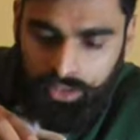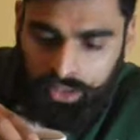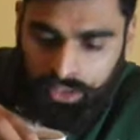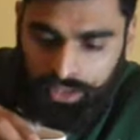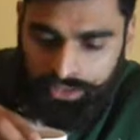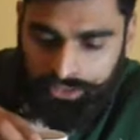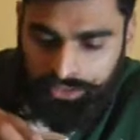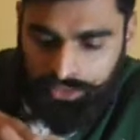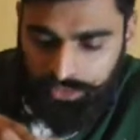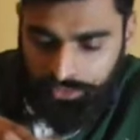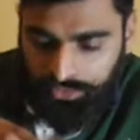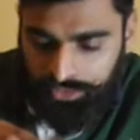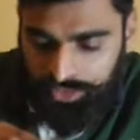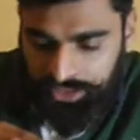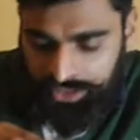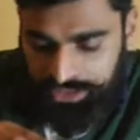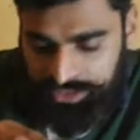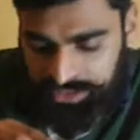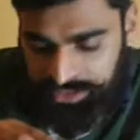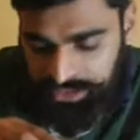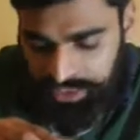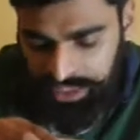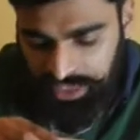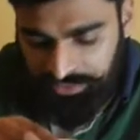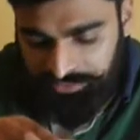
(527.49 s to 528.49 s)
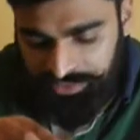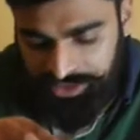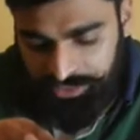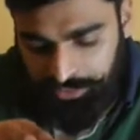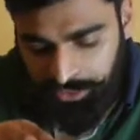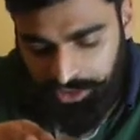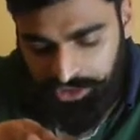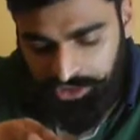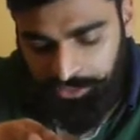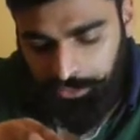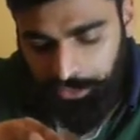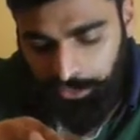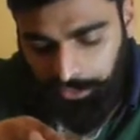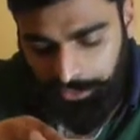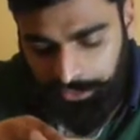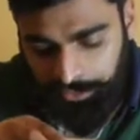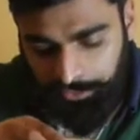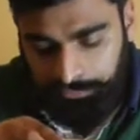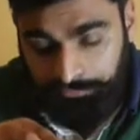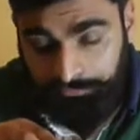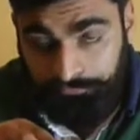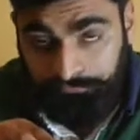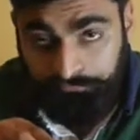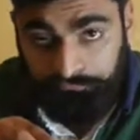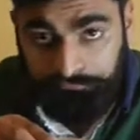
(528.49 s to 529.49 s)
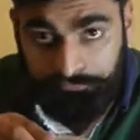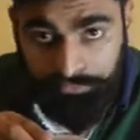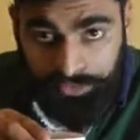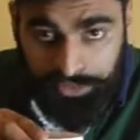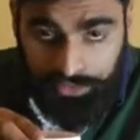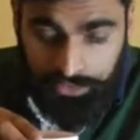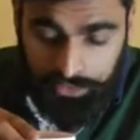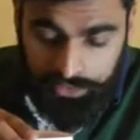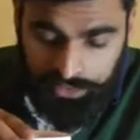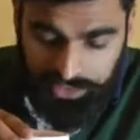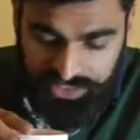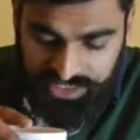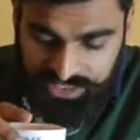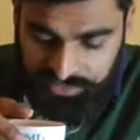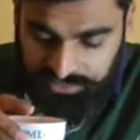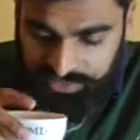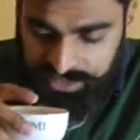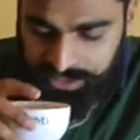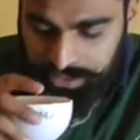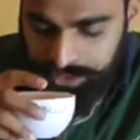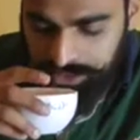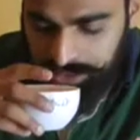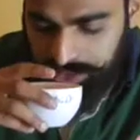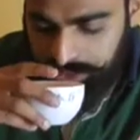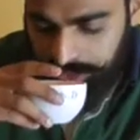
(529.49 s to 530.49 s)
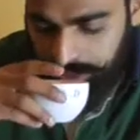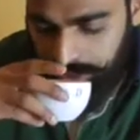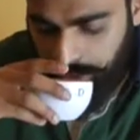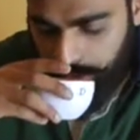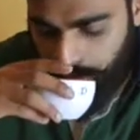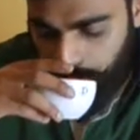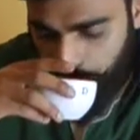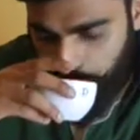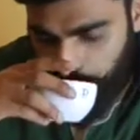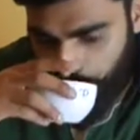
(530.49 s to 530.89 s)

I don't think it's going to have as much body. Let's have a taste.